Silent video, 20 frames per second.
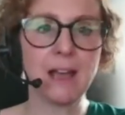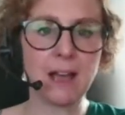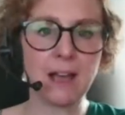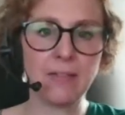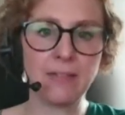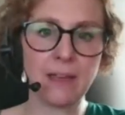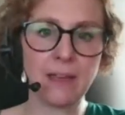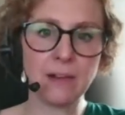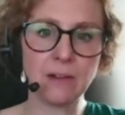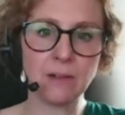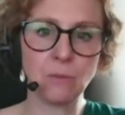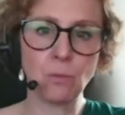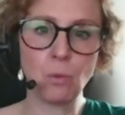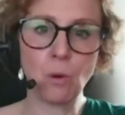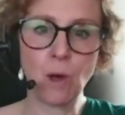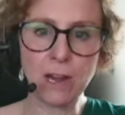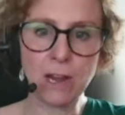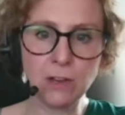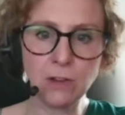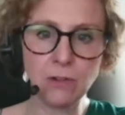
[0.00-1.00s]
And then
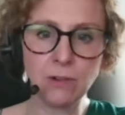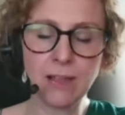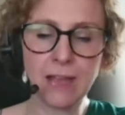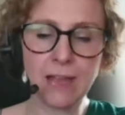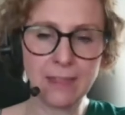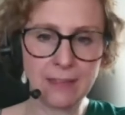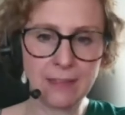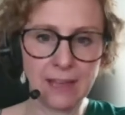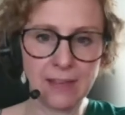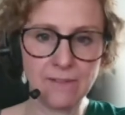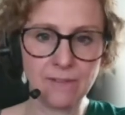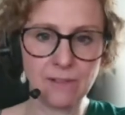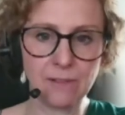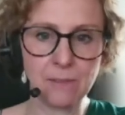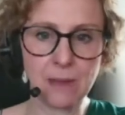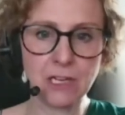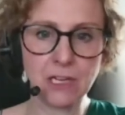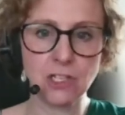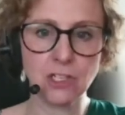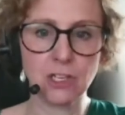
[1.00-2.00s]
when you get that
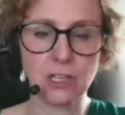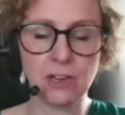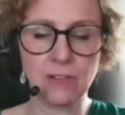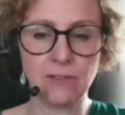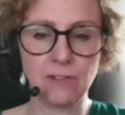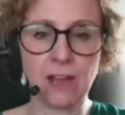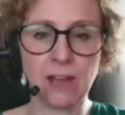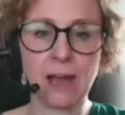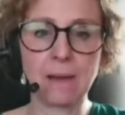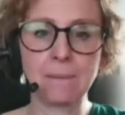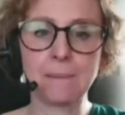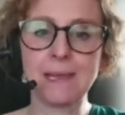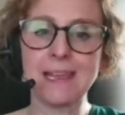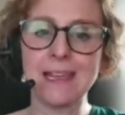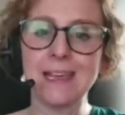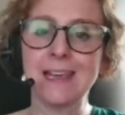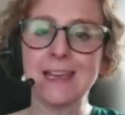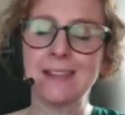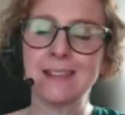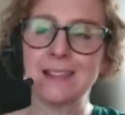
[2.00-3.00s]
information, if you're happy,
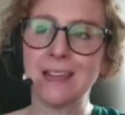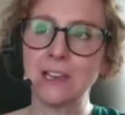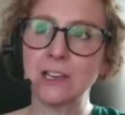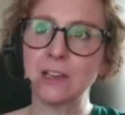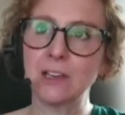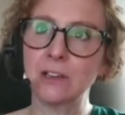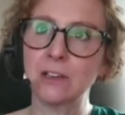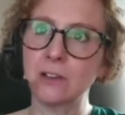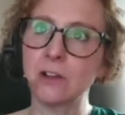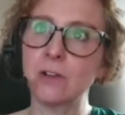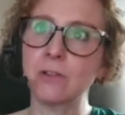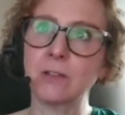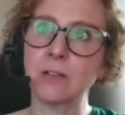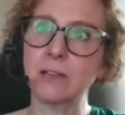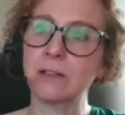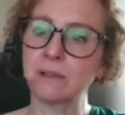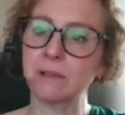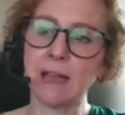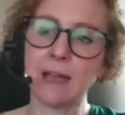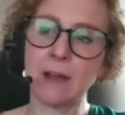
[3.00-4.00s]
then
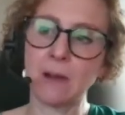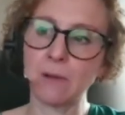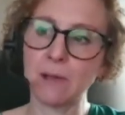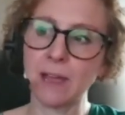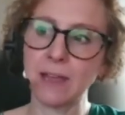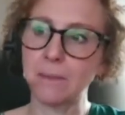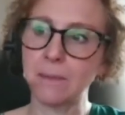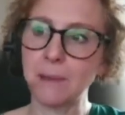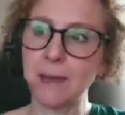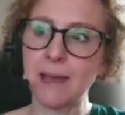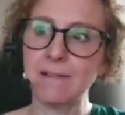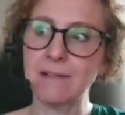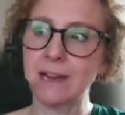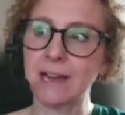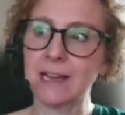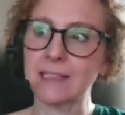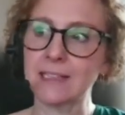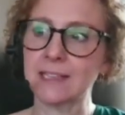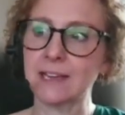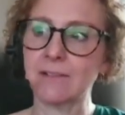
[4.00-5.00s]
okay, the parent
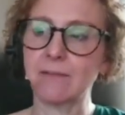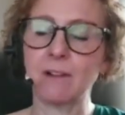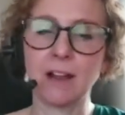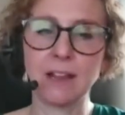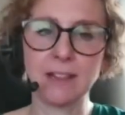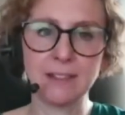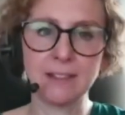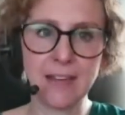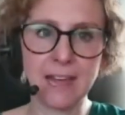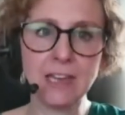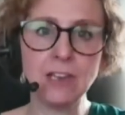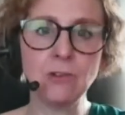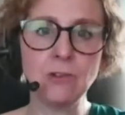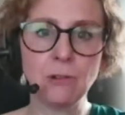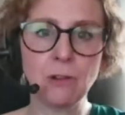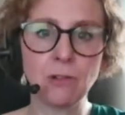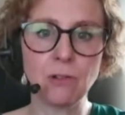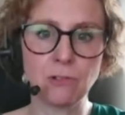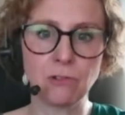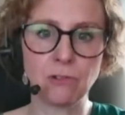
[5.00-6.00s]
has that right. Then you
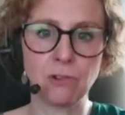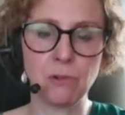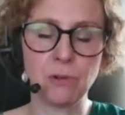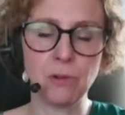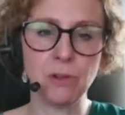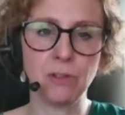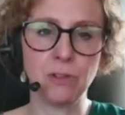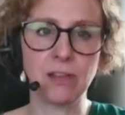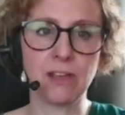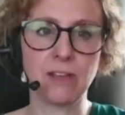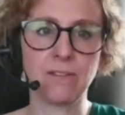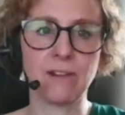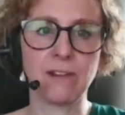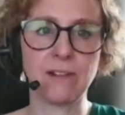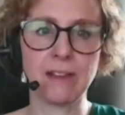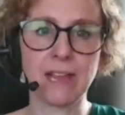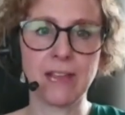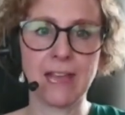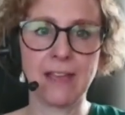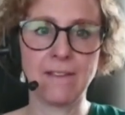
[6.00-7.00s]
go through and you think
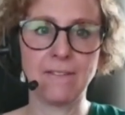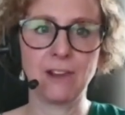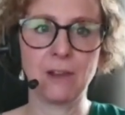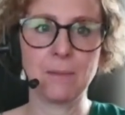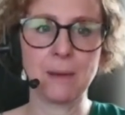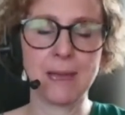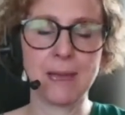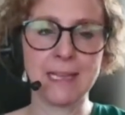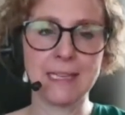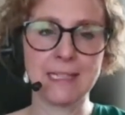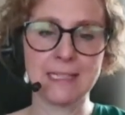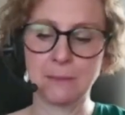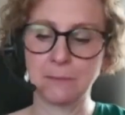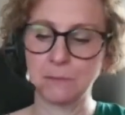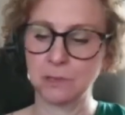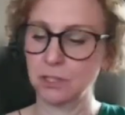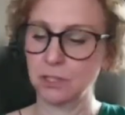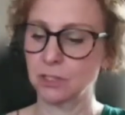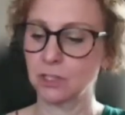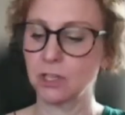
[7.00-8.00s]
very carefully about
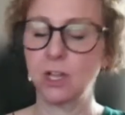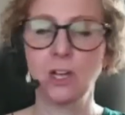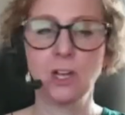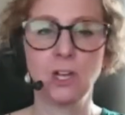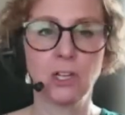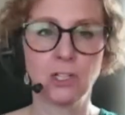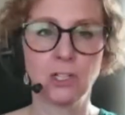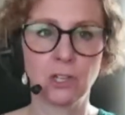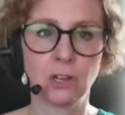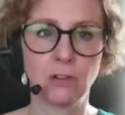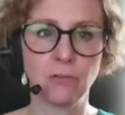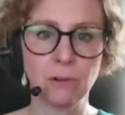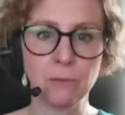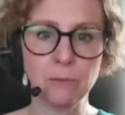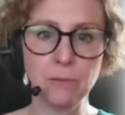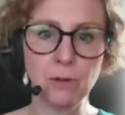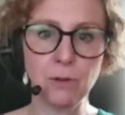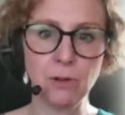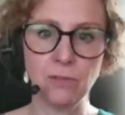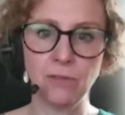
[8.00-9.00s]
exemptions. So
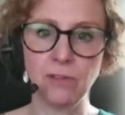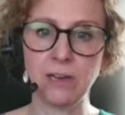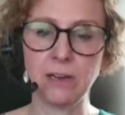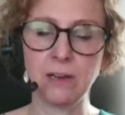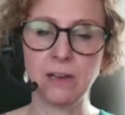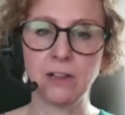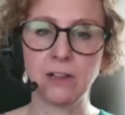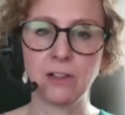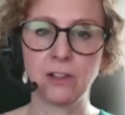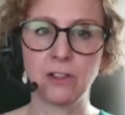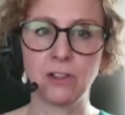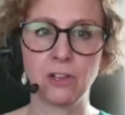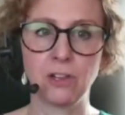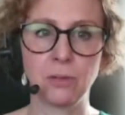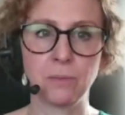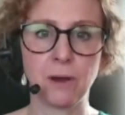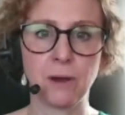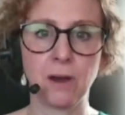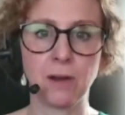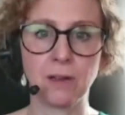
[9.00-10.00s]
removing
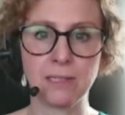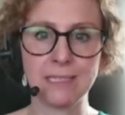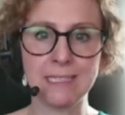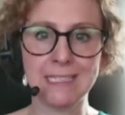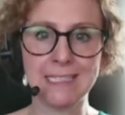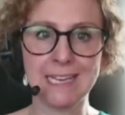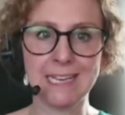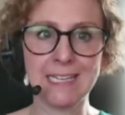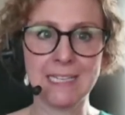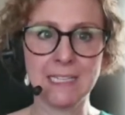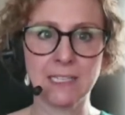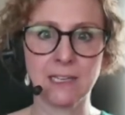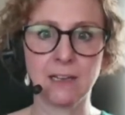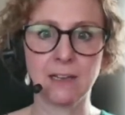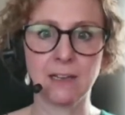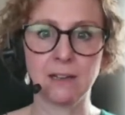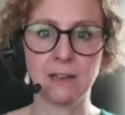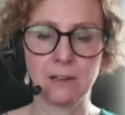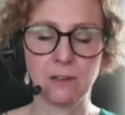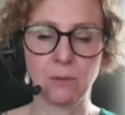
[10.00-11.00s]
third-party
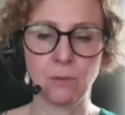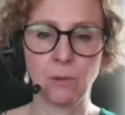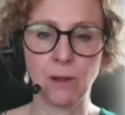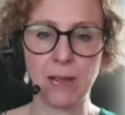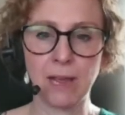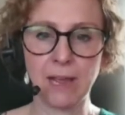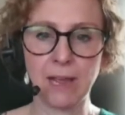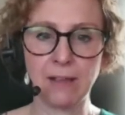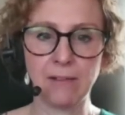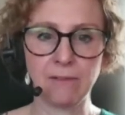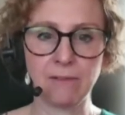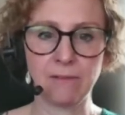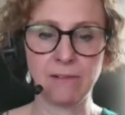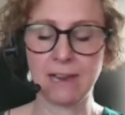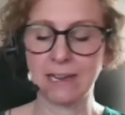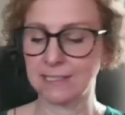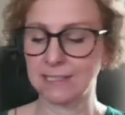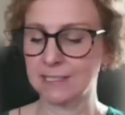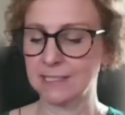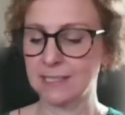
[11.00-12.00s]
data where
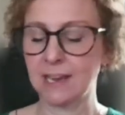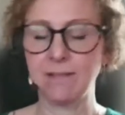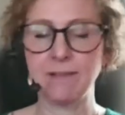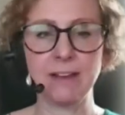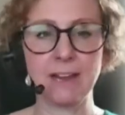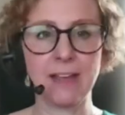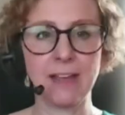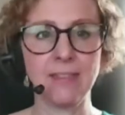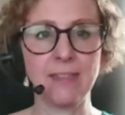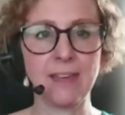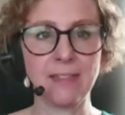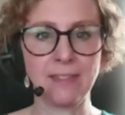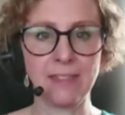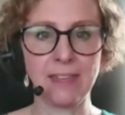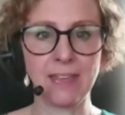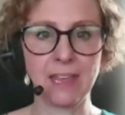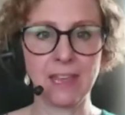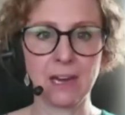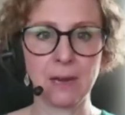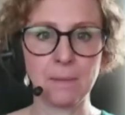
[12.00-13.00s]
necessary, and then
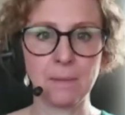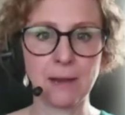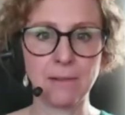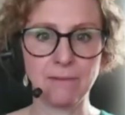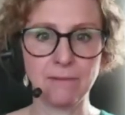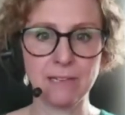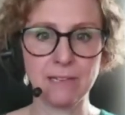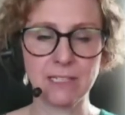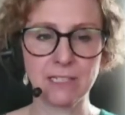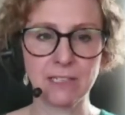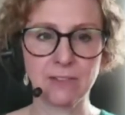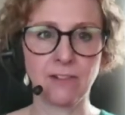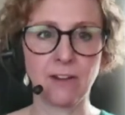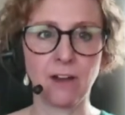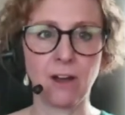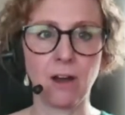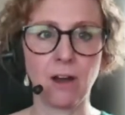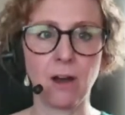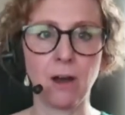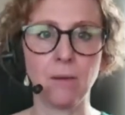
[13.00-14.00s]
thinking about risk of
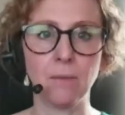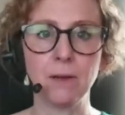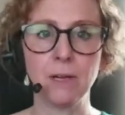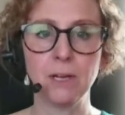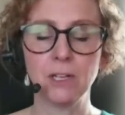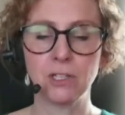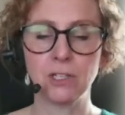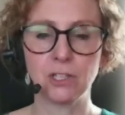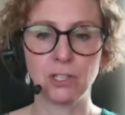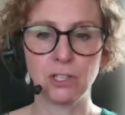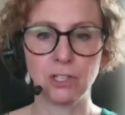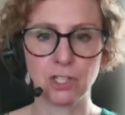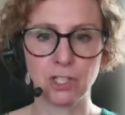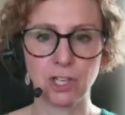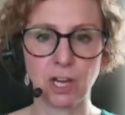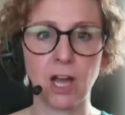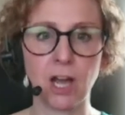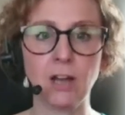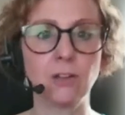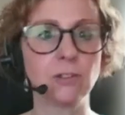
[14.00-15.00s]
harm to the
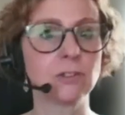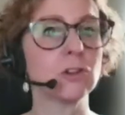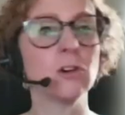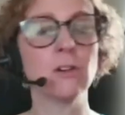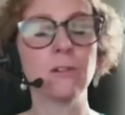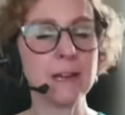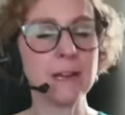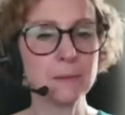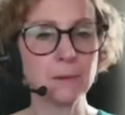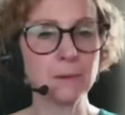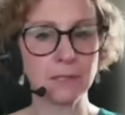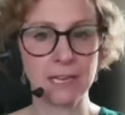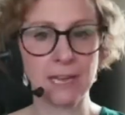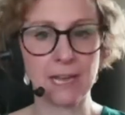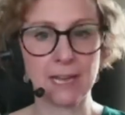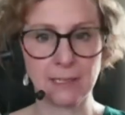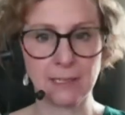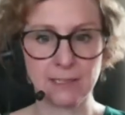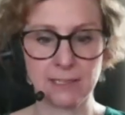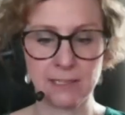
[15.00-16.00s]
child or anybody
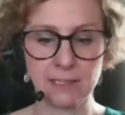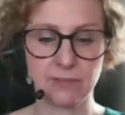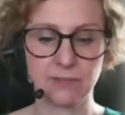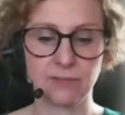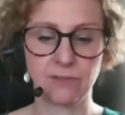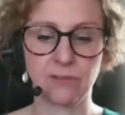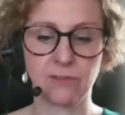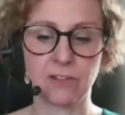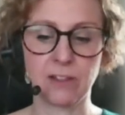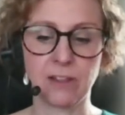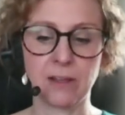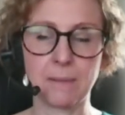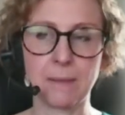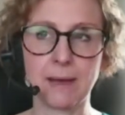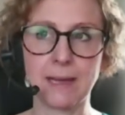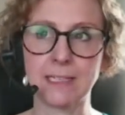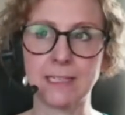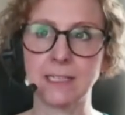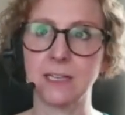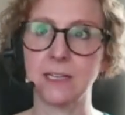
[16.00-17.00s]
else for that
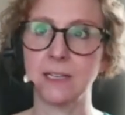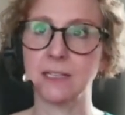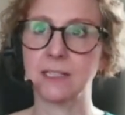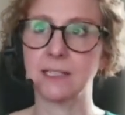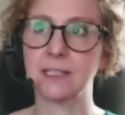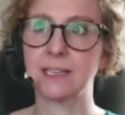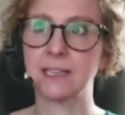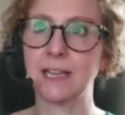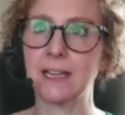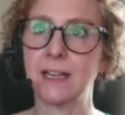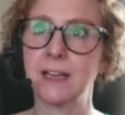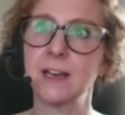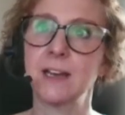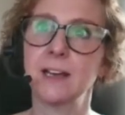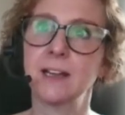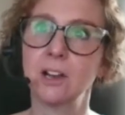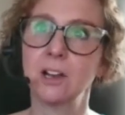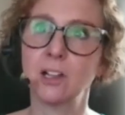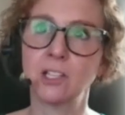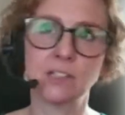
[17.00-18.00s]
matter. And as I say,
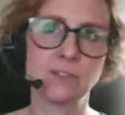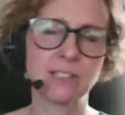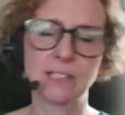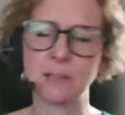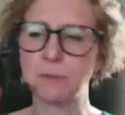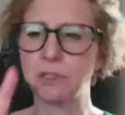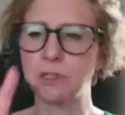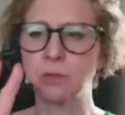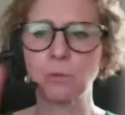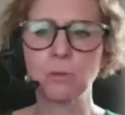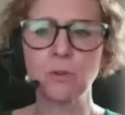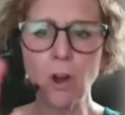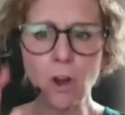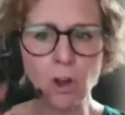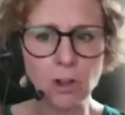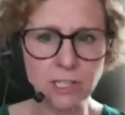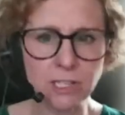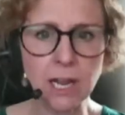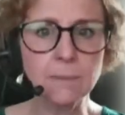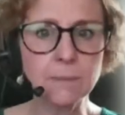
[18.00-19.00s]
lots of exceptions. We've not
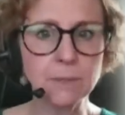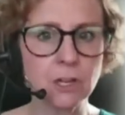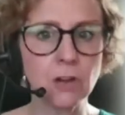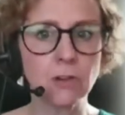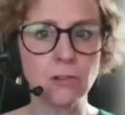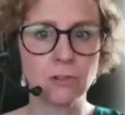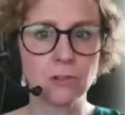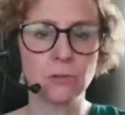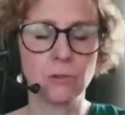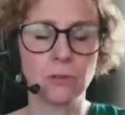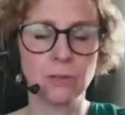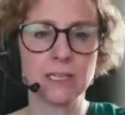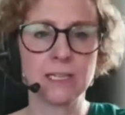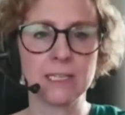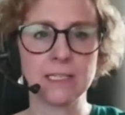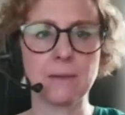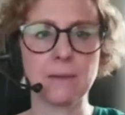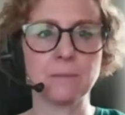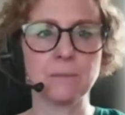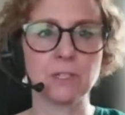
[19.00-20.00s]
got time to go through all the
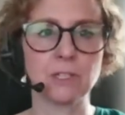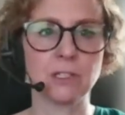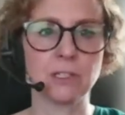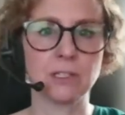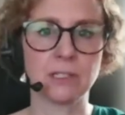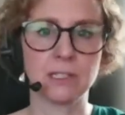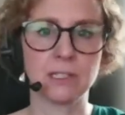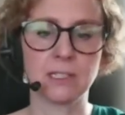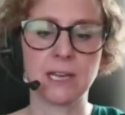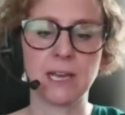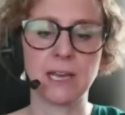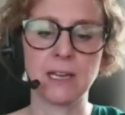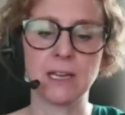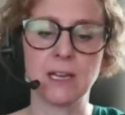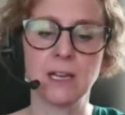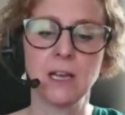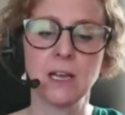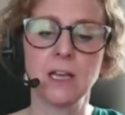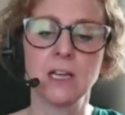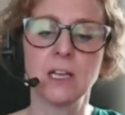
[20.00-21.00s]
exemptions today.
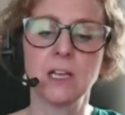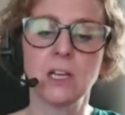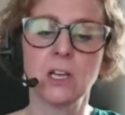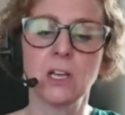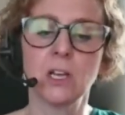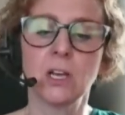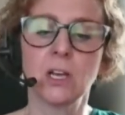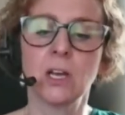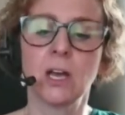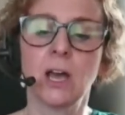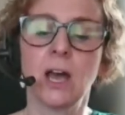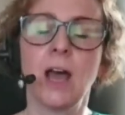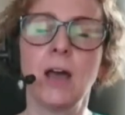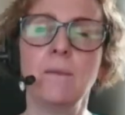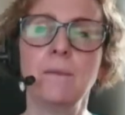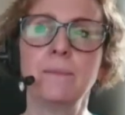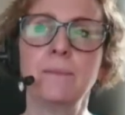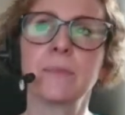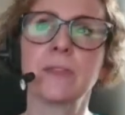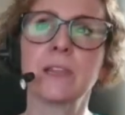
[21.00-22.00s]

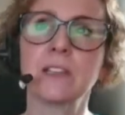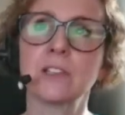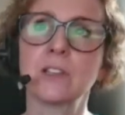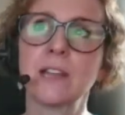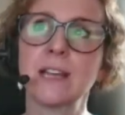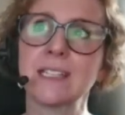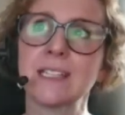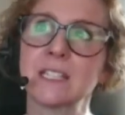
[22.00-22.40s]
So that's